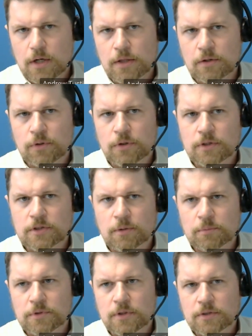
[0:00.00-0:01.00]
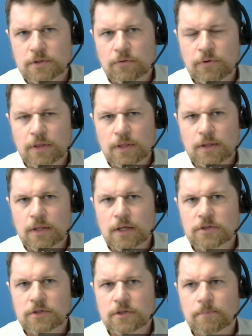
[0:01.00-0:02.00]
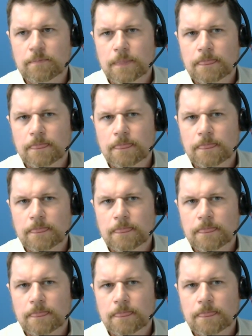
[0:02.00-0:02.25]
and then run the sample. So I think that's the